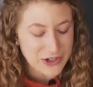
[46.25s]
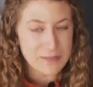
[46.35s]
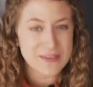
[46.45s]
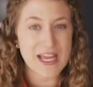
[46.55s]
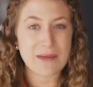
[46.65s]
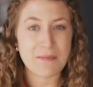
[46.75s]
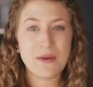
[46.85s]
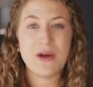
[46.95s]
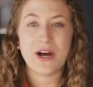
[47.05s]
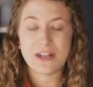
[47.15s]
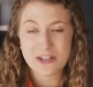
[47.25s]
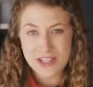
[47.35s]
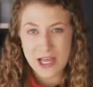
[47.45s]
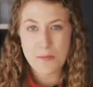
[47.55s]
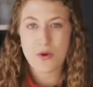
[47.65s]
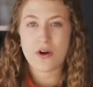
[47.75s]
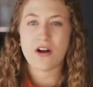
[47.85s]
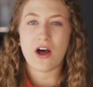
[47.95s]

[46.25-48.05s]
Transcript: grip tape on your skateboard,